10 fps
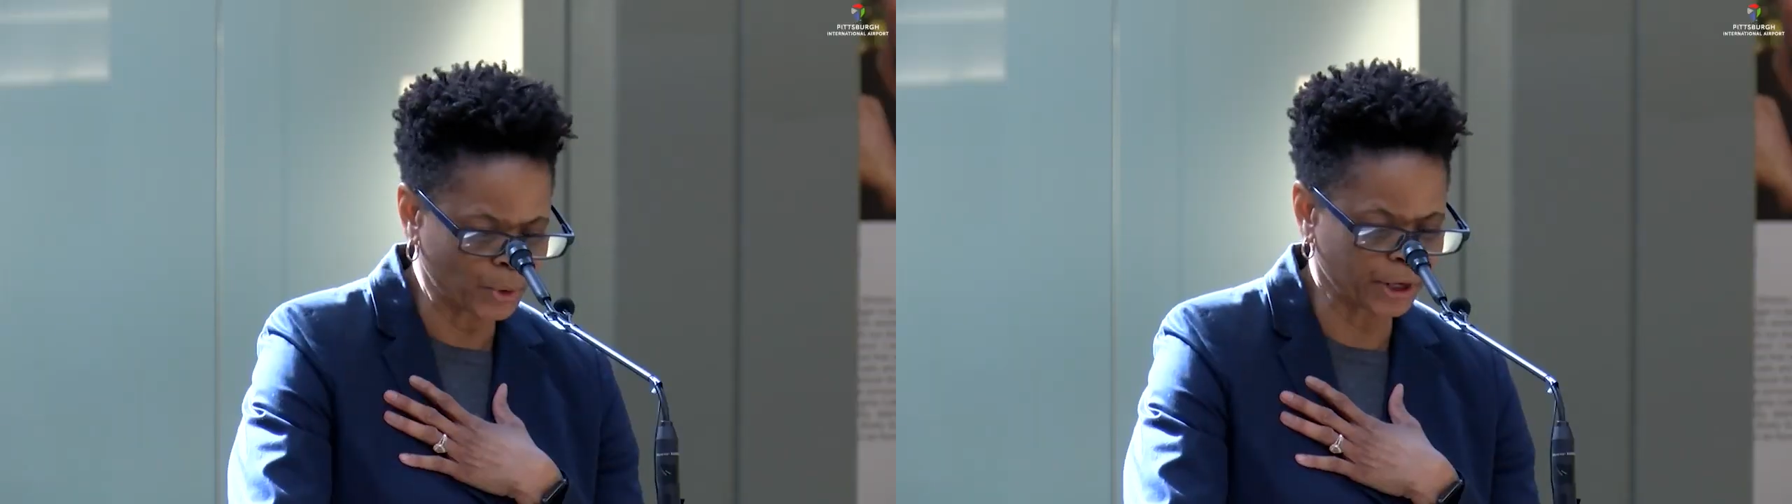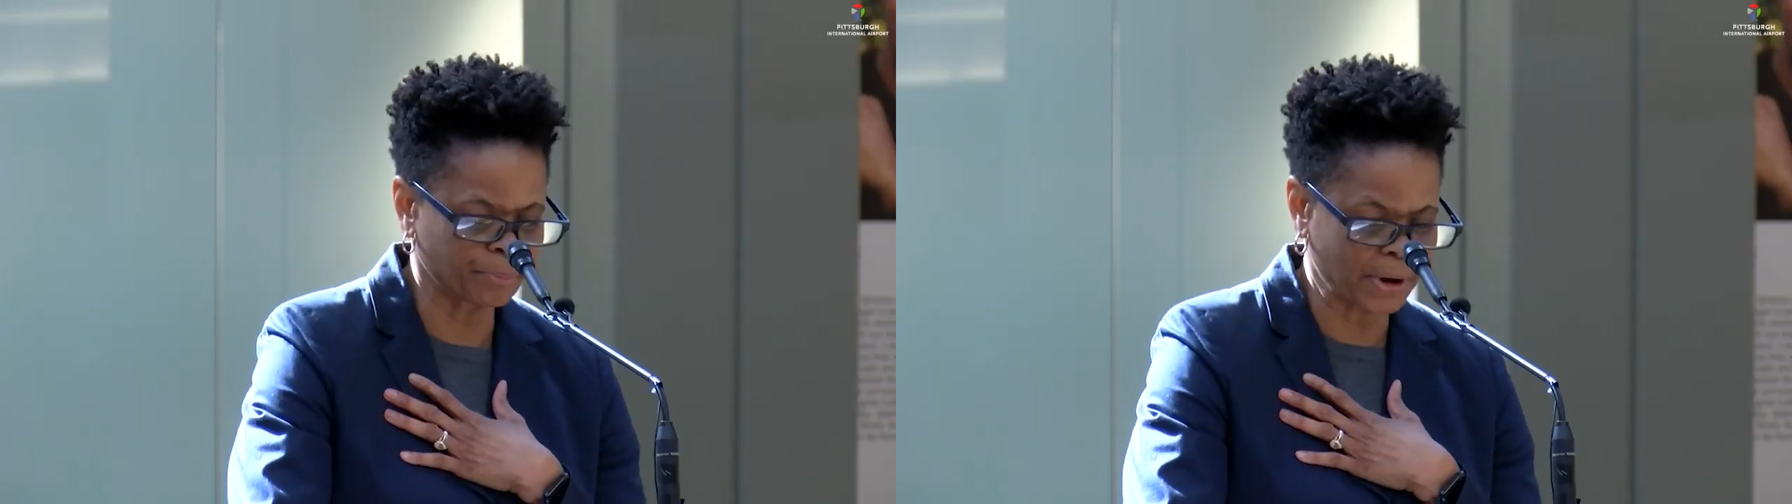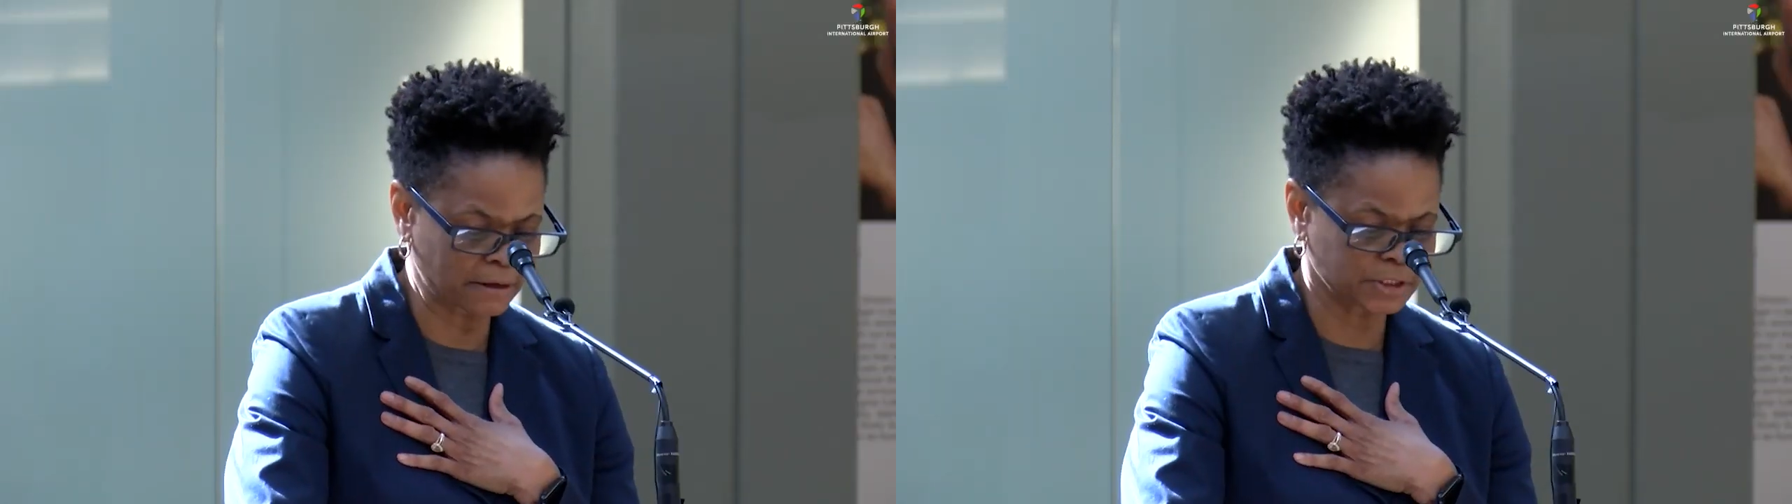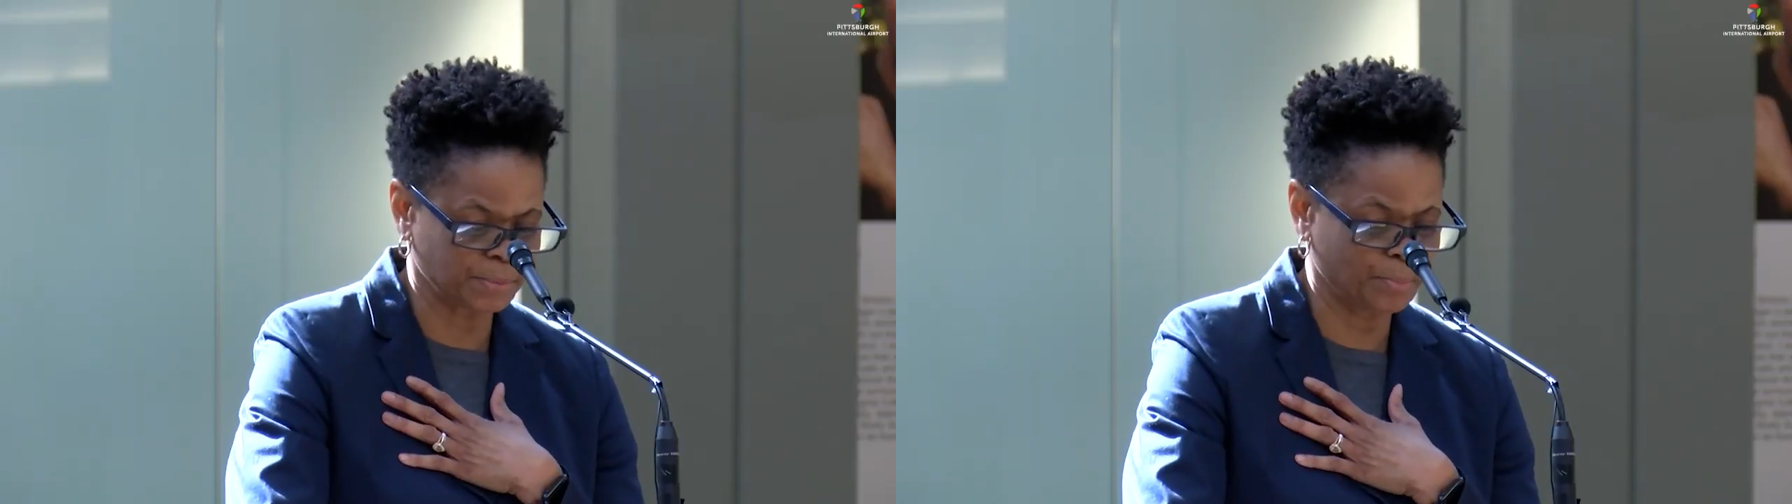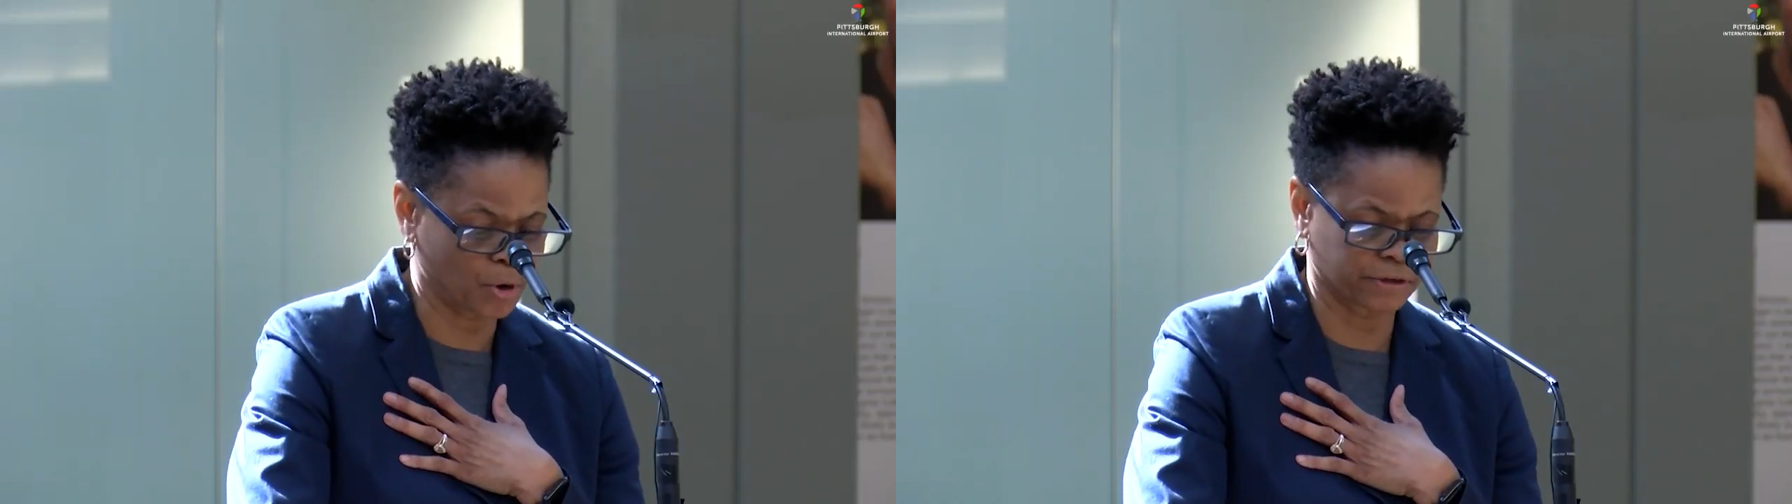We're proud to
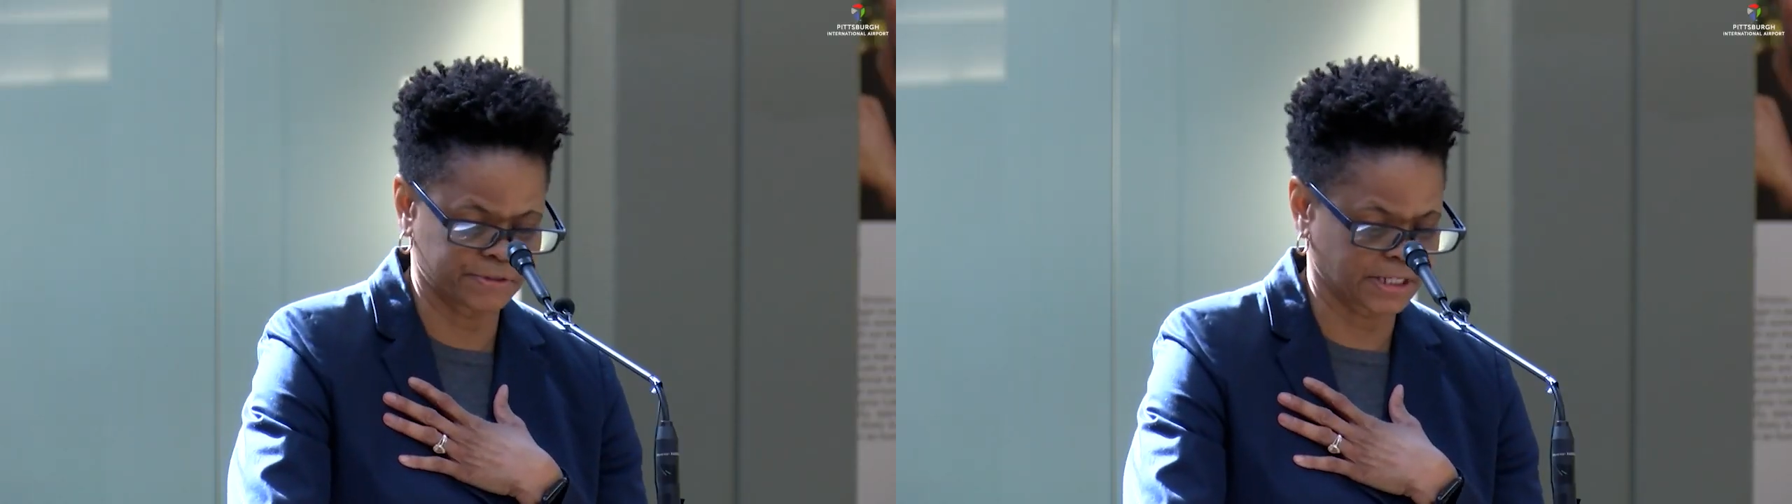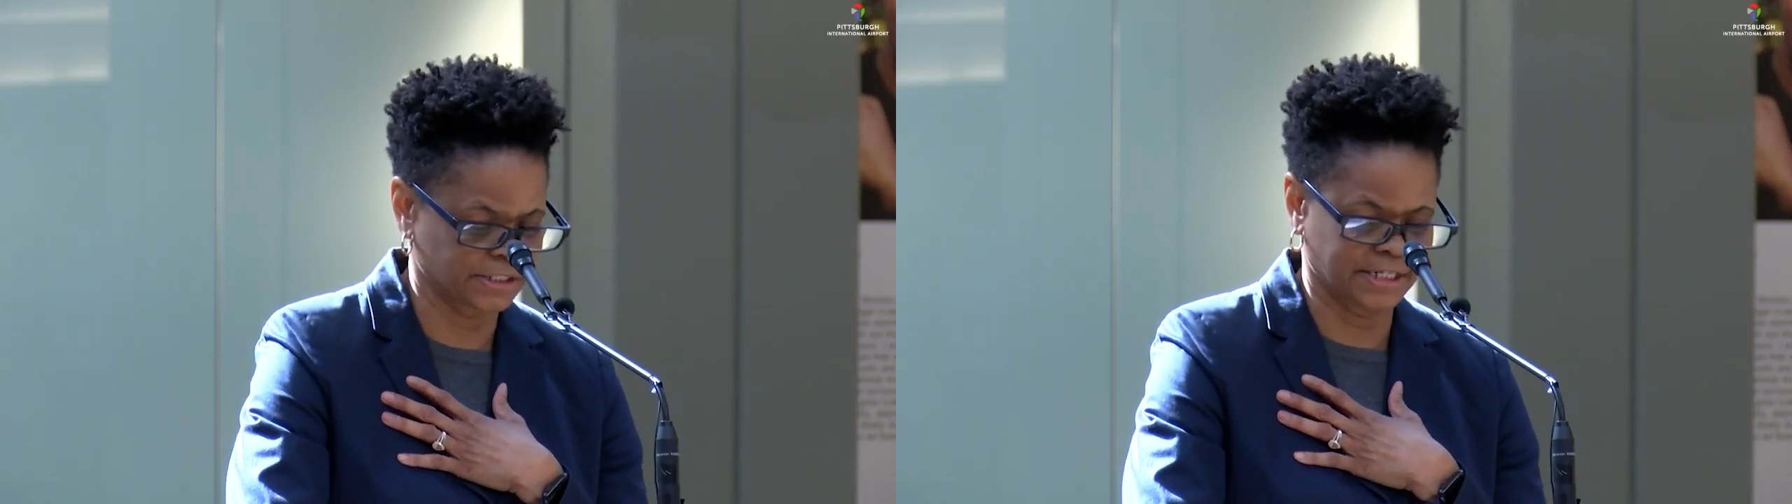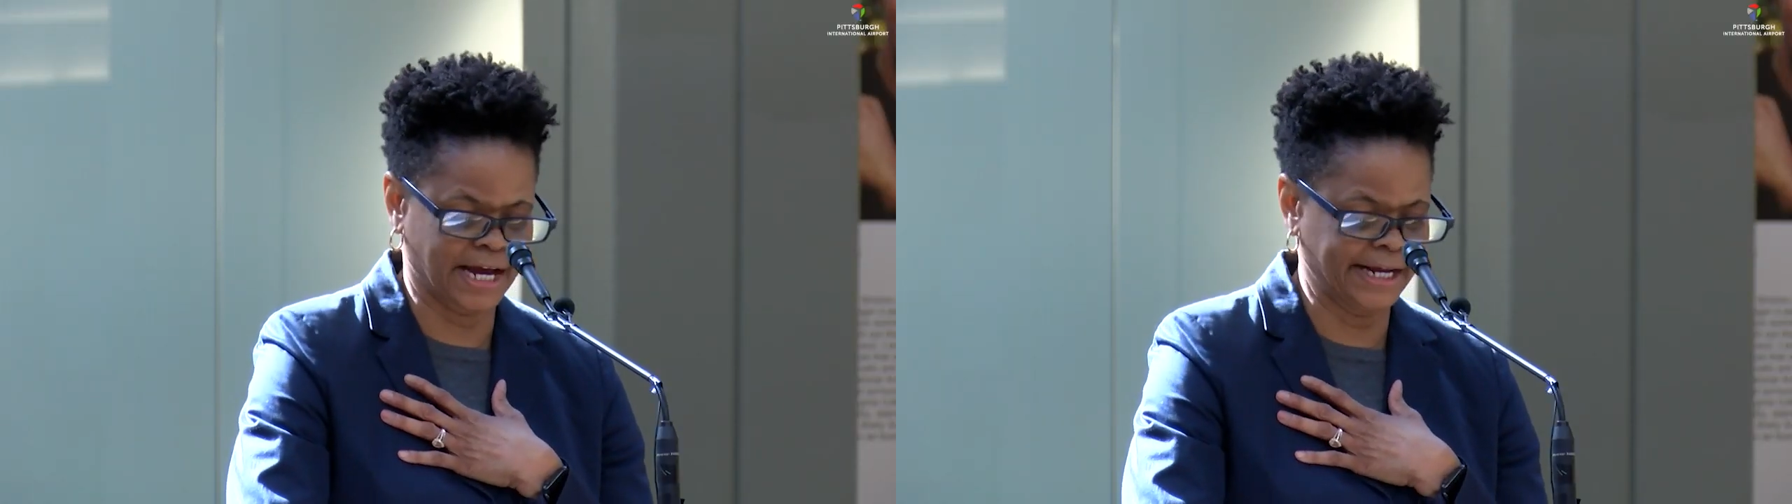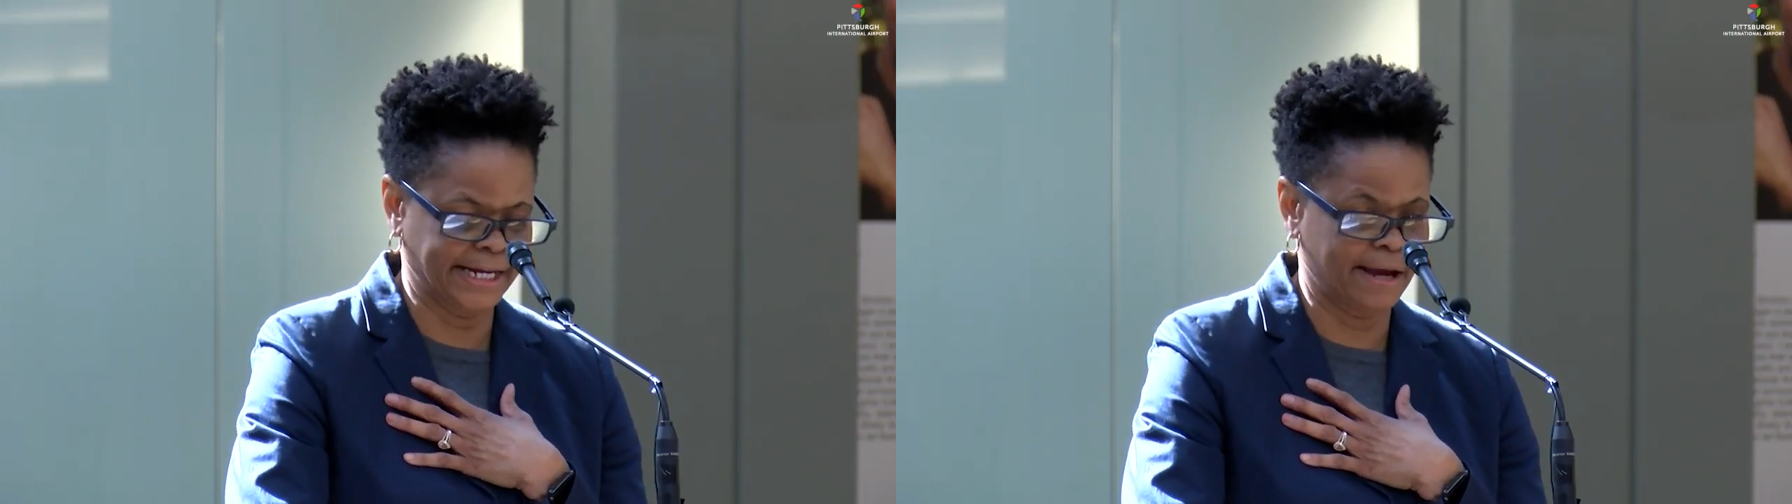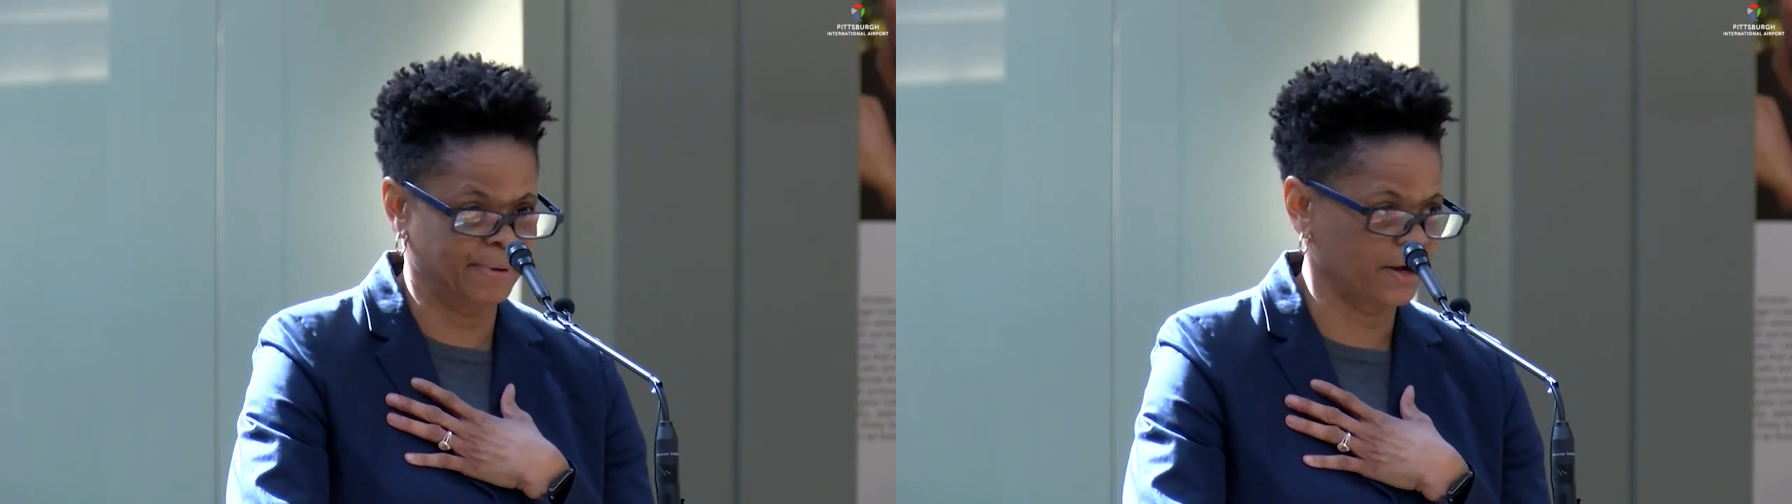be part of such a
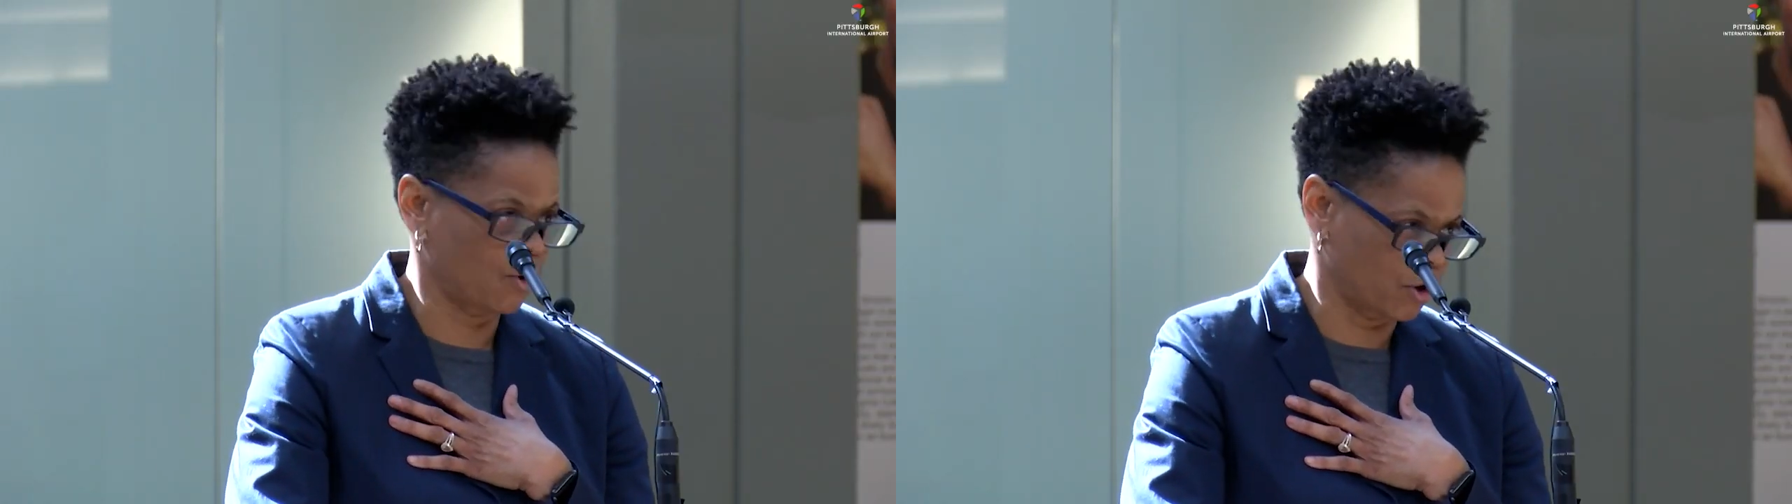dynamic